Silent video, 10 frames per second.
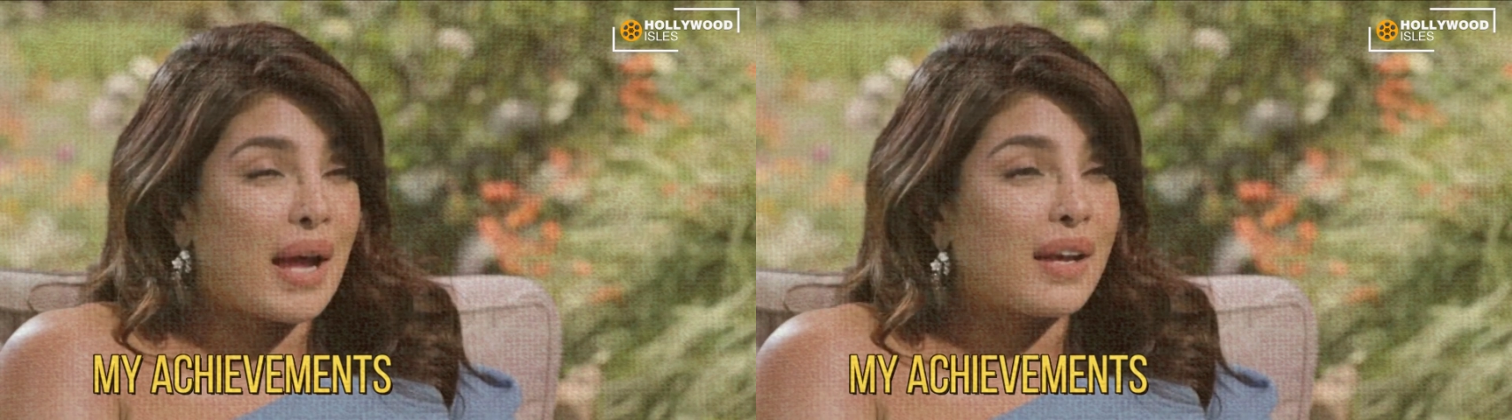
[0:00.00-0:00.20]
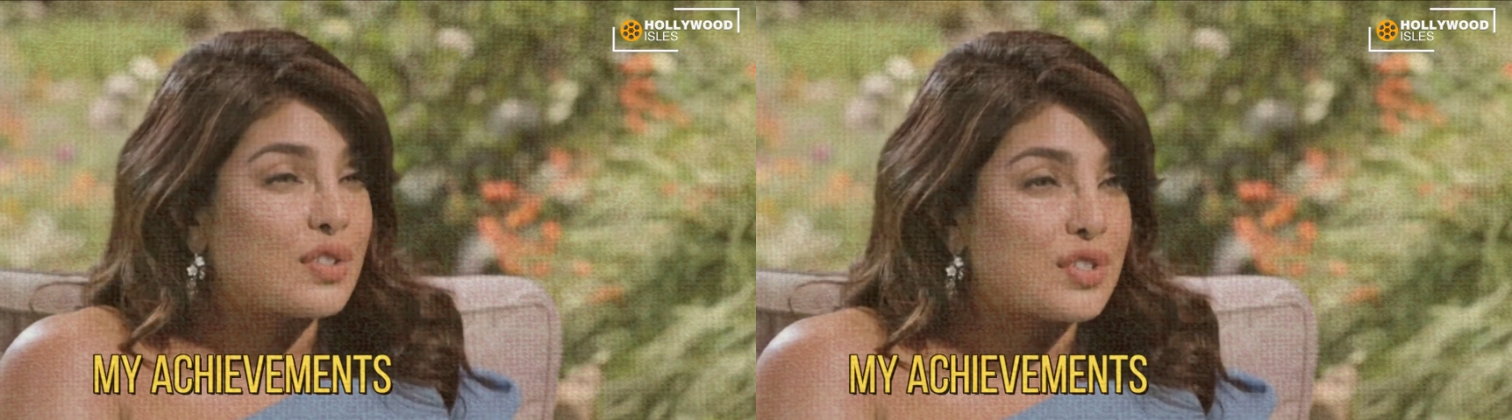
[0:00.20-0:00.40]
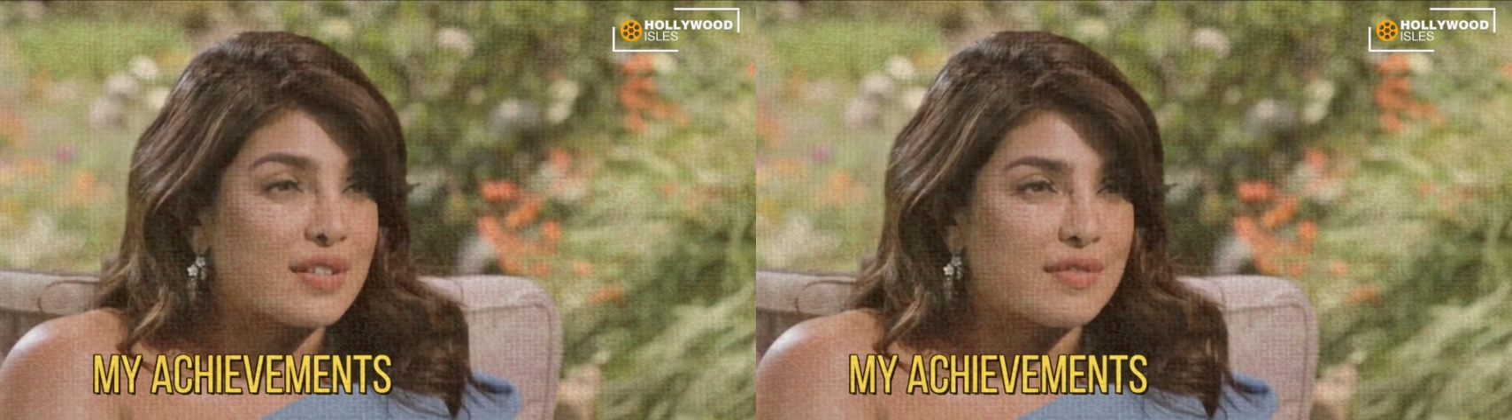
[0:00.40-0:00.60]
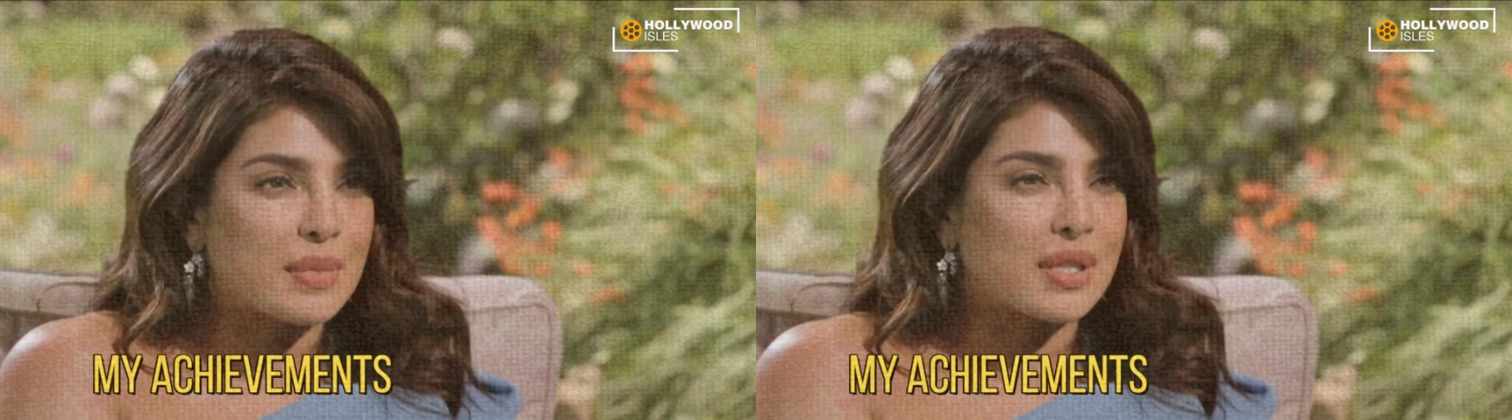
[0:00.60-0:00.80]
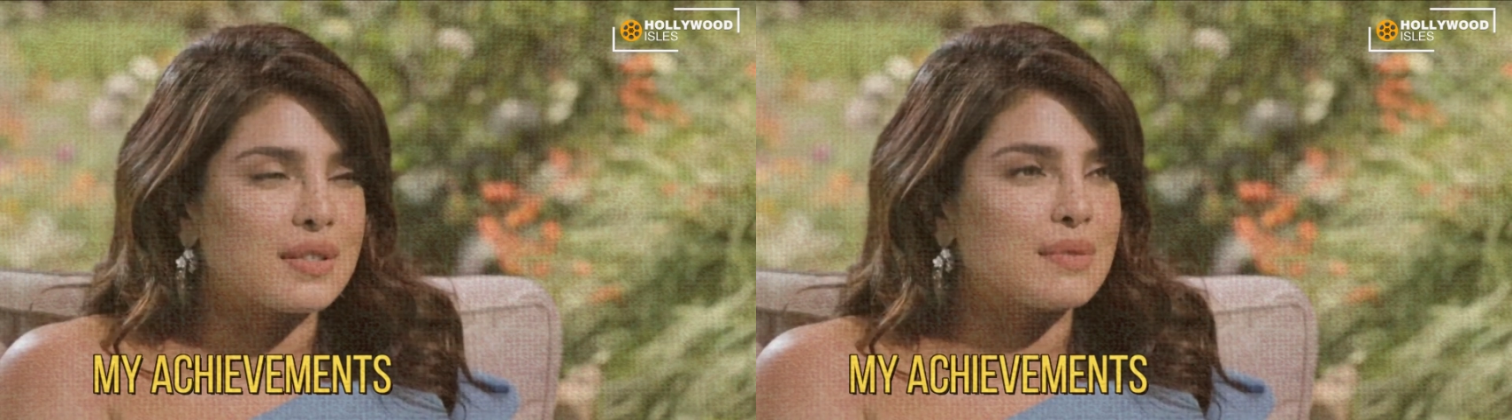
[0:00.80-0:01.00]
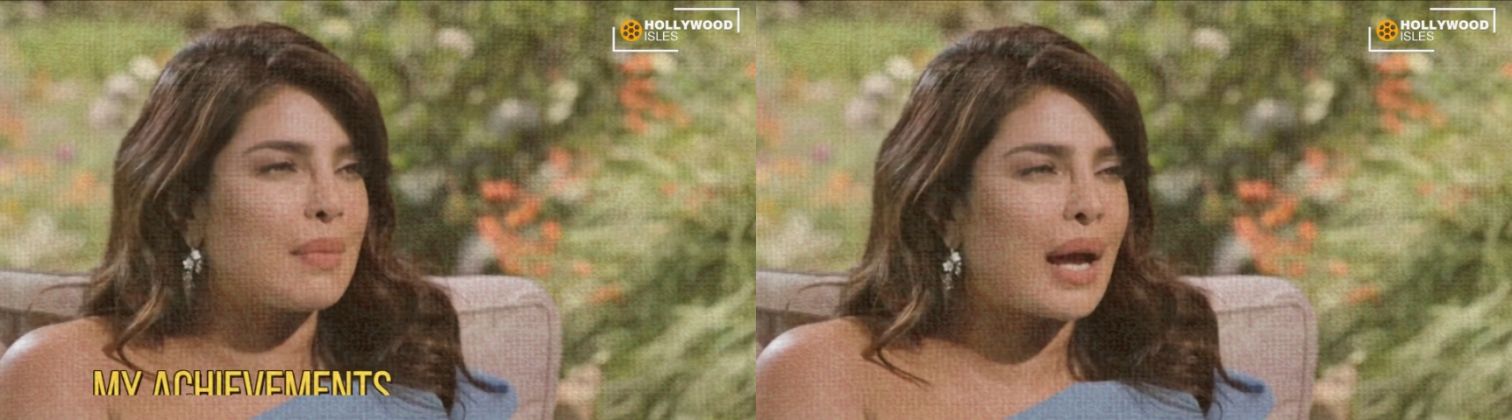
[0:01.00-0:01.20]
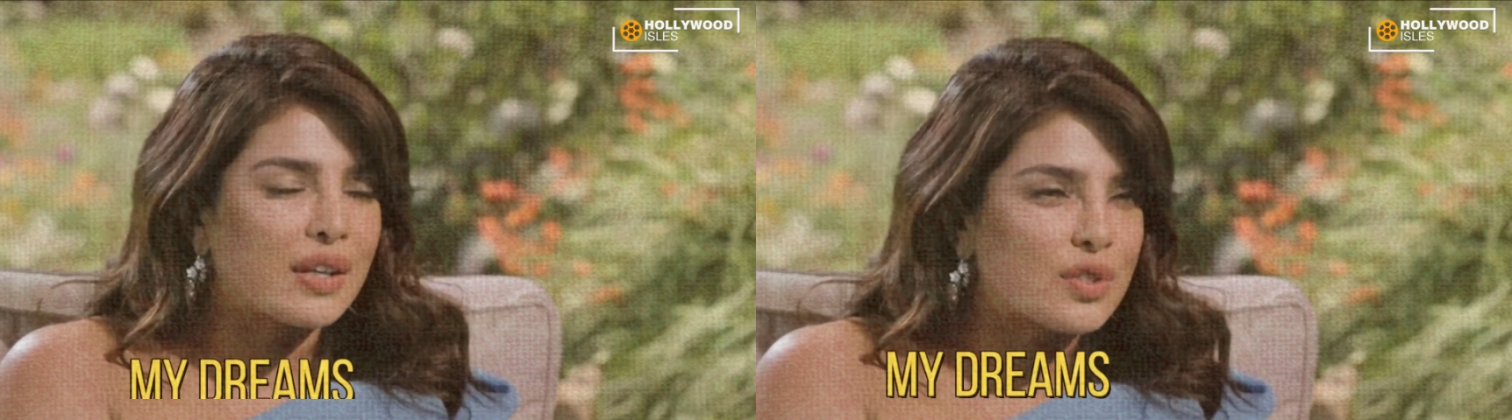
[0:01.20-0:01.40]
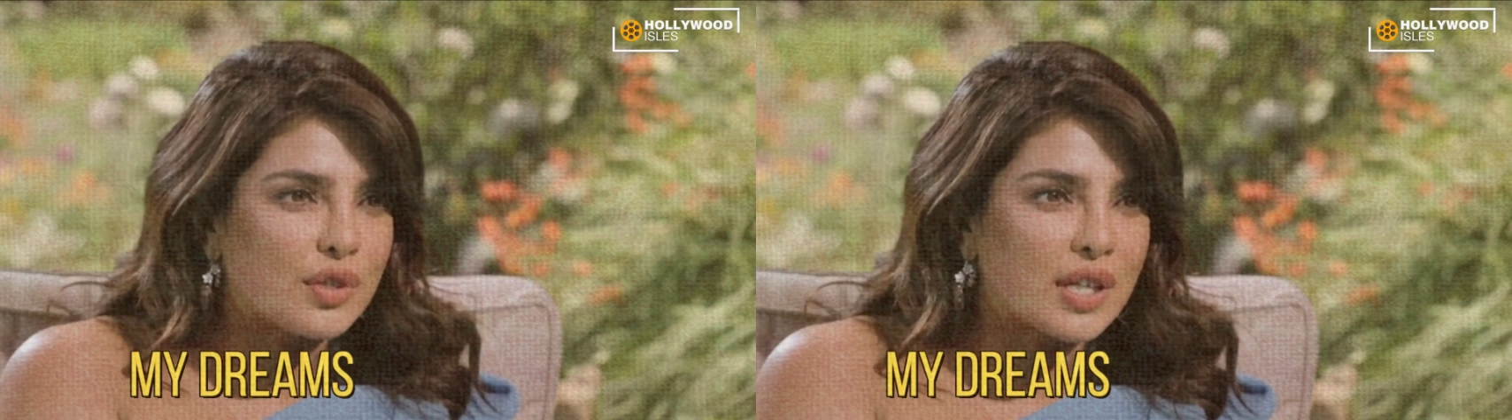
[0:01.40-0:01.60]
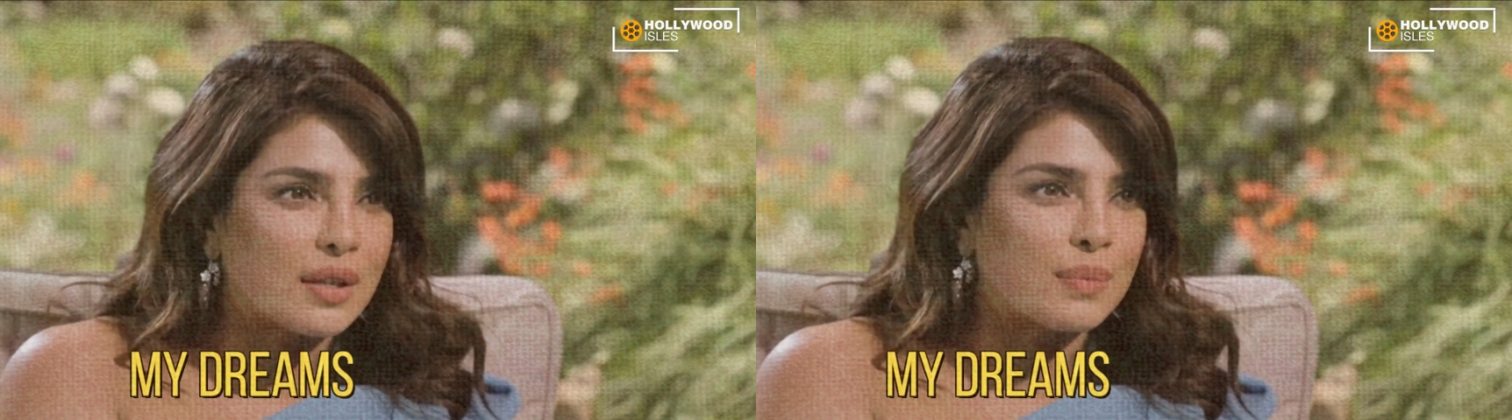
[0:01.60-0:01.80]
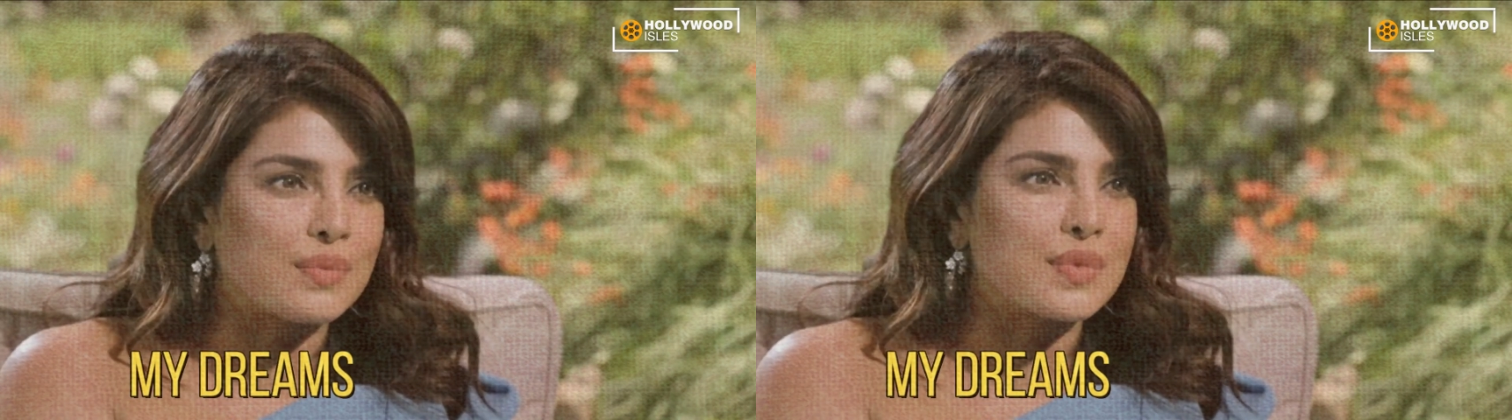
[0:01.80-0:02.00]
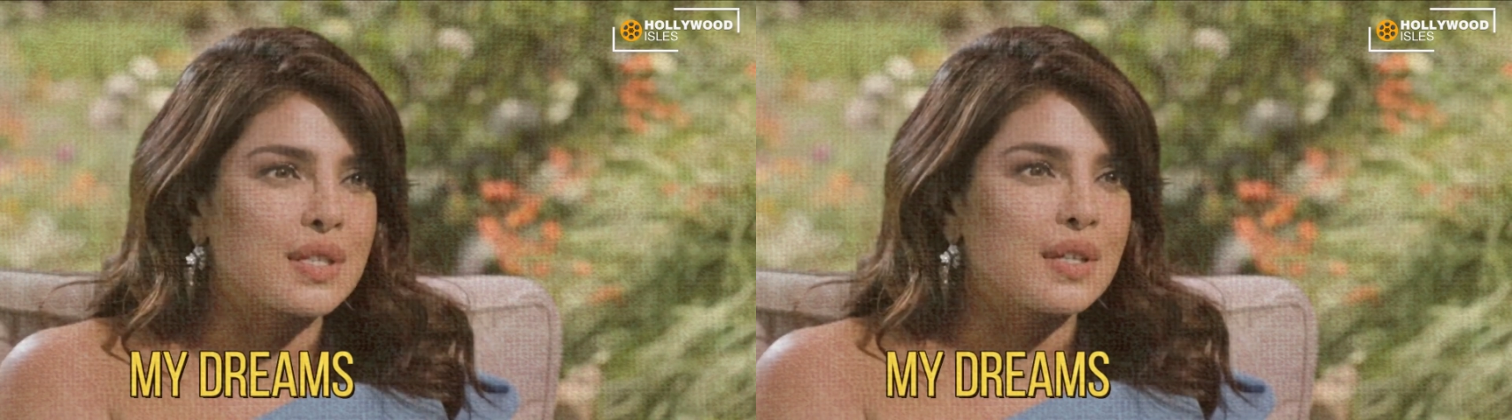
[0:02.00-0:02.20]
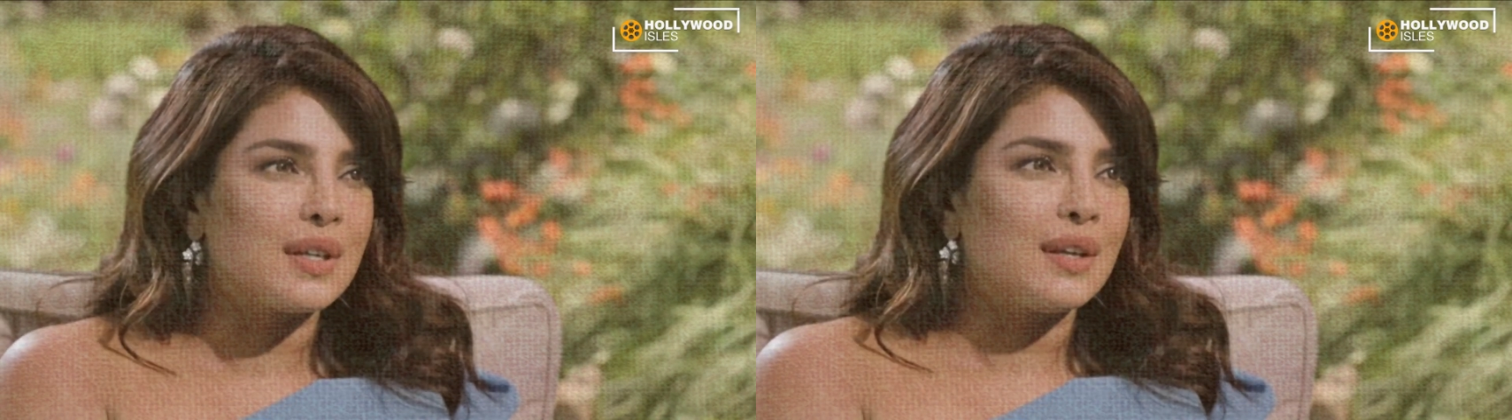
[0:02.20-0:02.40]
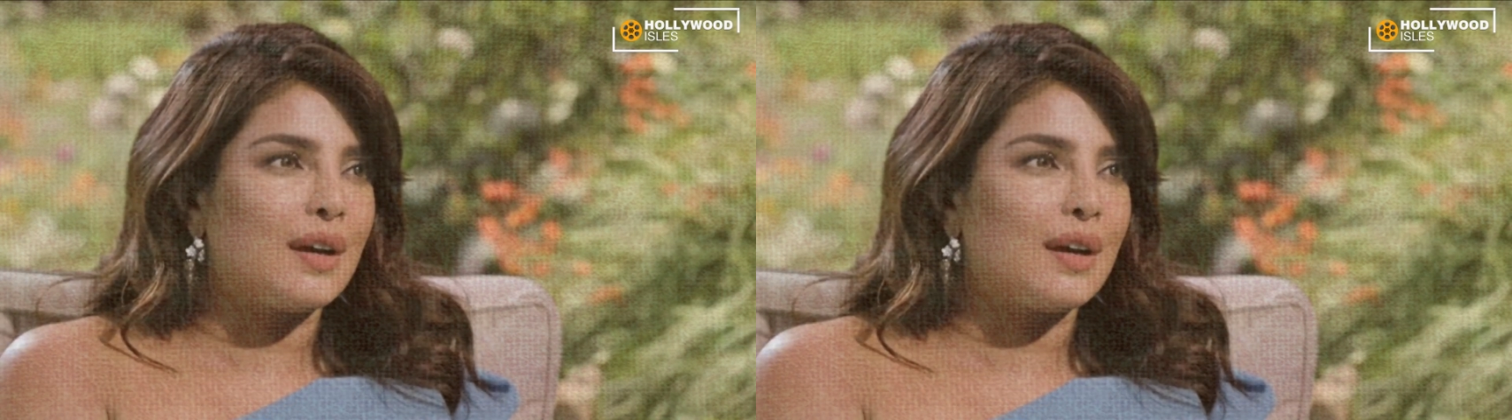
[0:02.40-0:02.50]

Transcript: my achievements, my dreams,